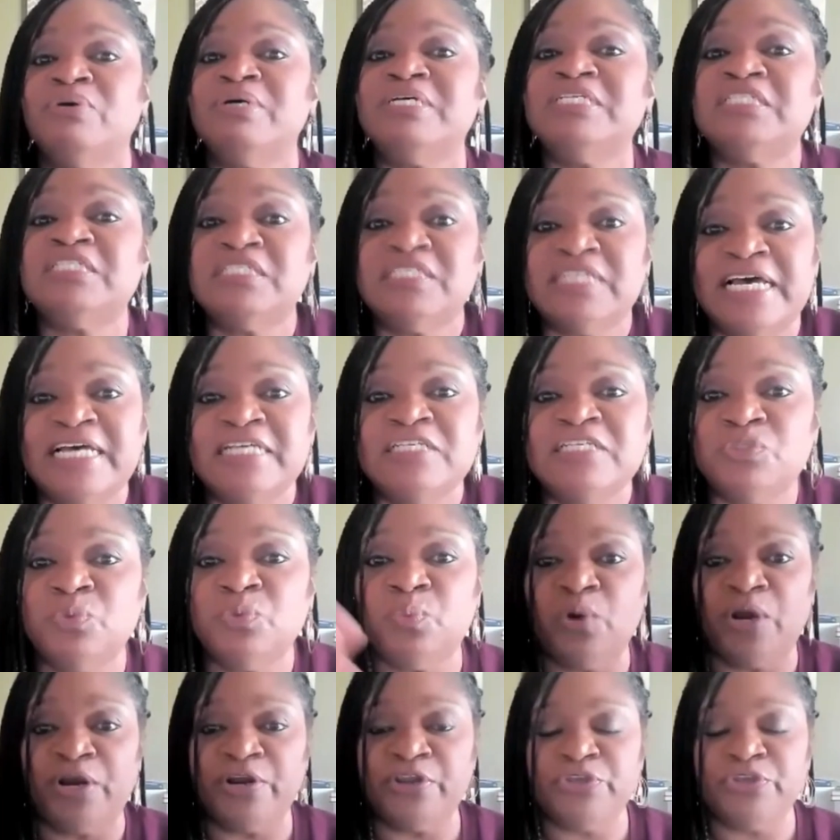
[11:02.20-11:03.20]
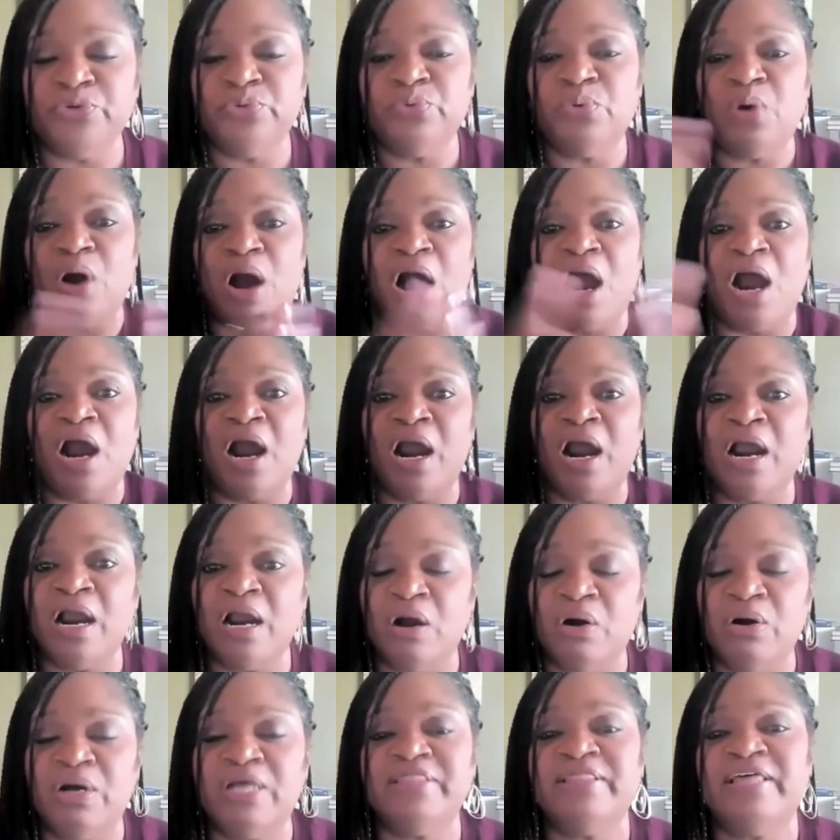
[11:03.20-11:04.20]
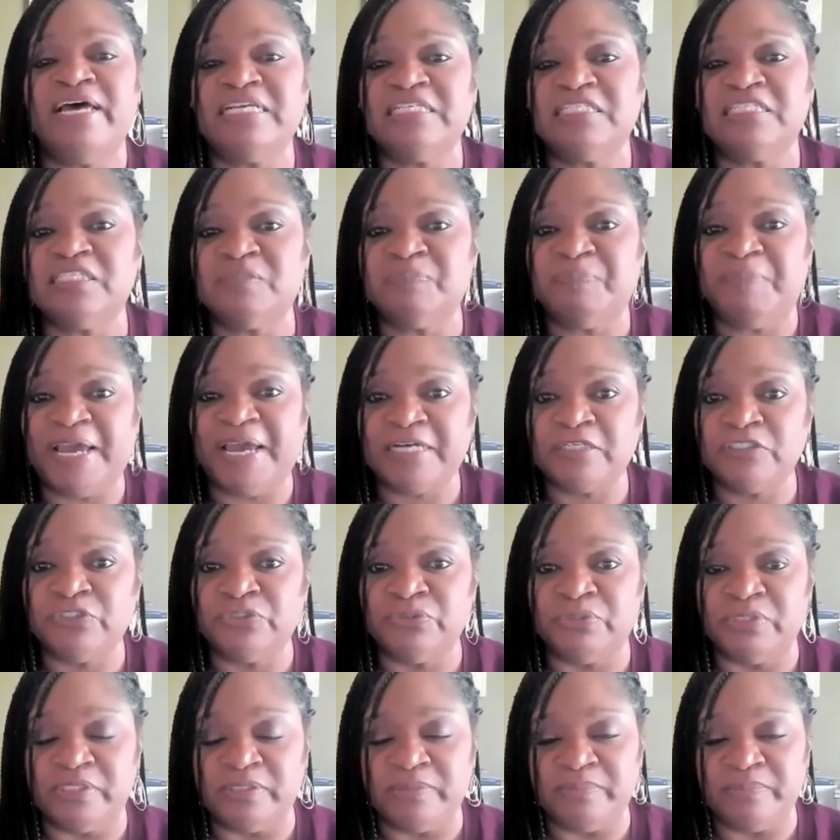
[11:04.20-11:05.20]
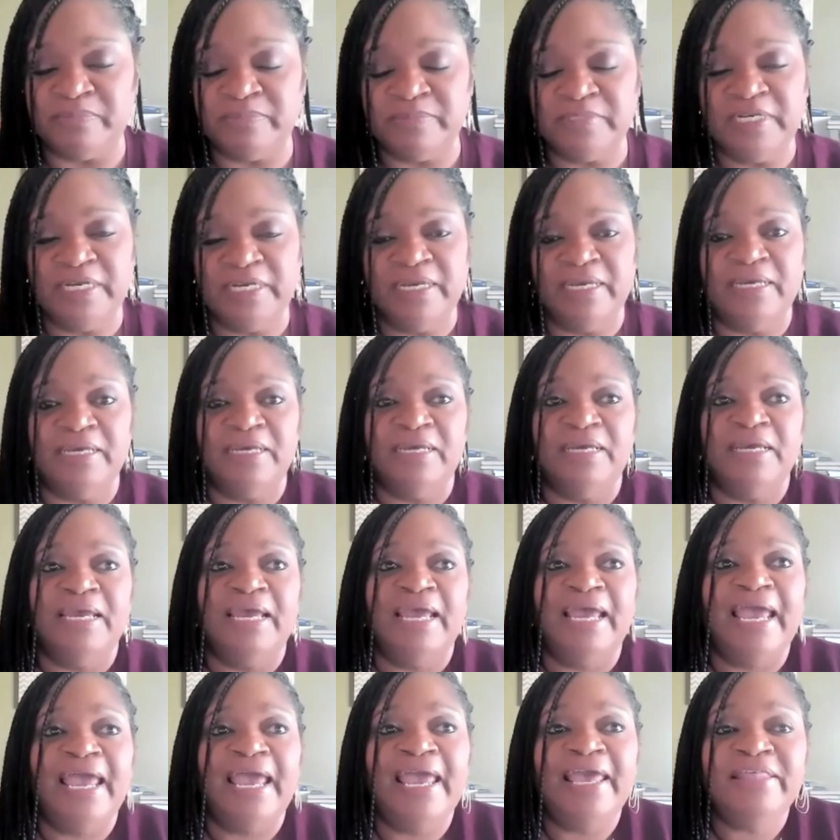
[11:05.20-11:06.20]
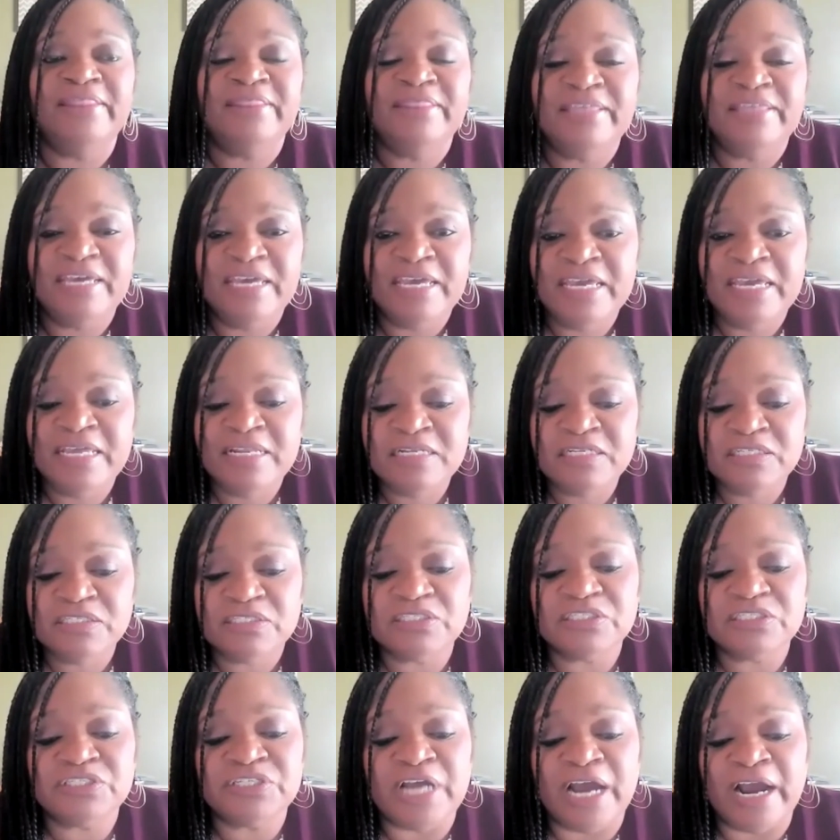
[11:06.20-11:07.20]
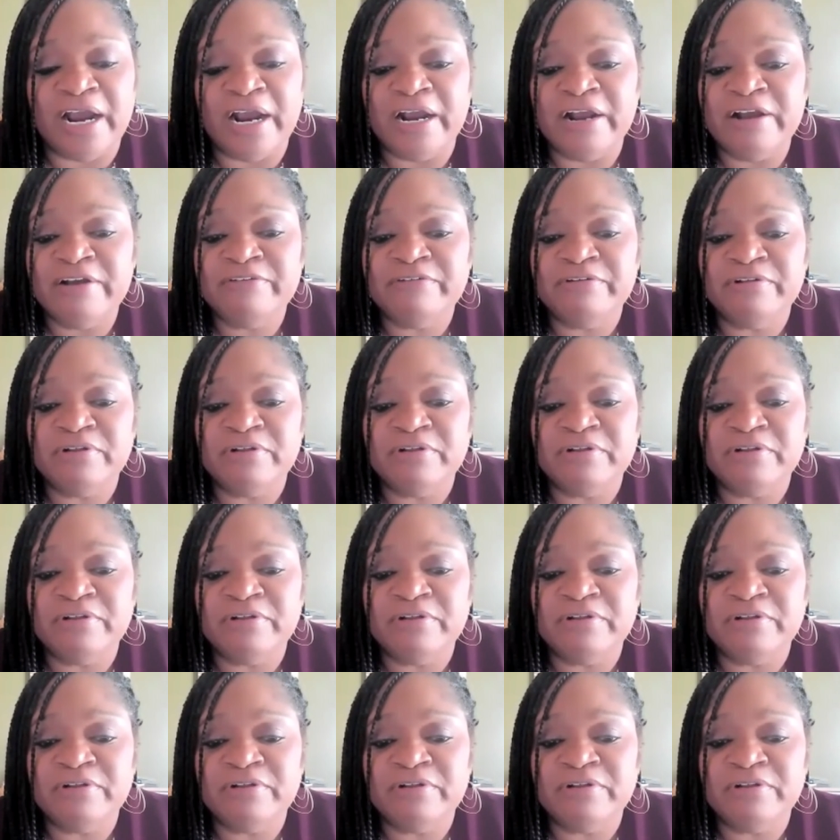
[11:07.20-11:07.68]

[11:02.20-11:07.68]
assess where you are on that spectrum, and then start